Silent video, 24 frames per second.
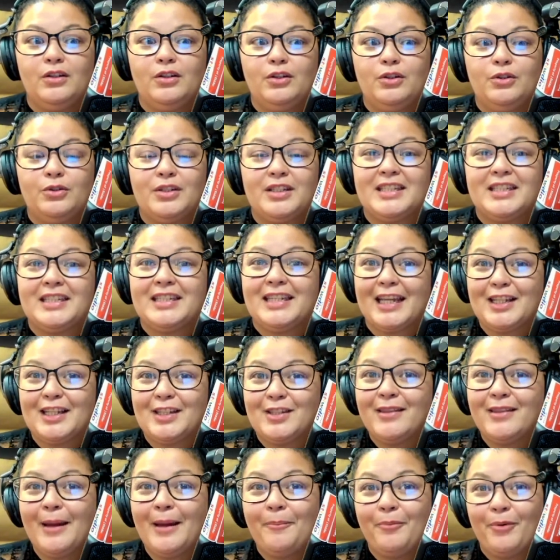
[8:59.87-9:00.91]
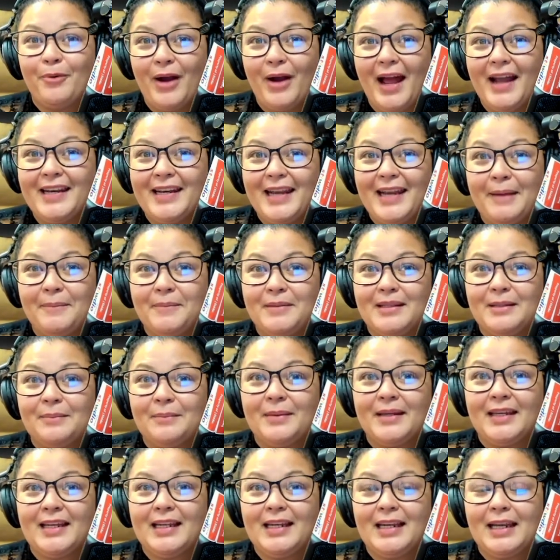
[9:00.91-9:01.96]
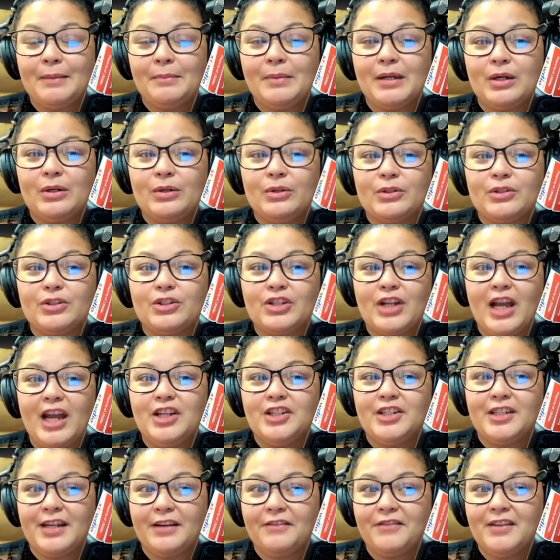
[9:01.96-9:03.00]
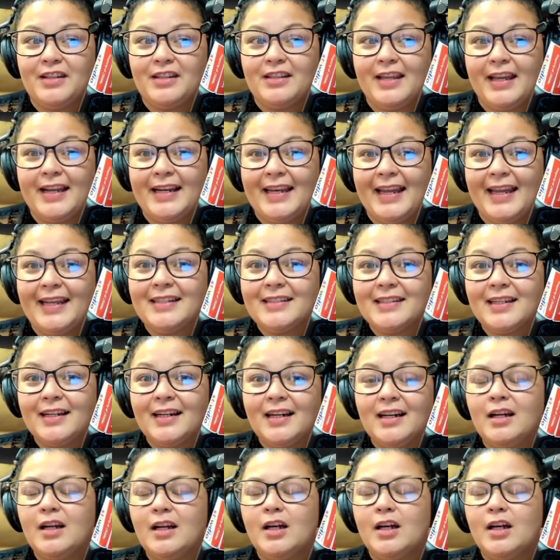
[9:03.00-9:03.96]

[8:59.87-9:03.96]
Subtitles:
stick to the brand name in the beginning, because changing everything later,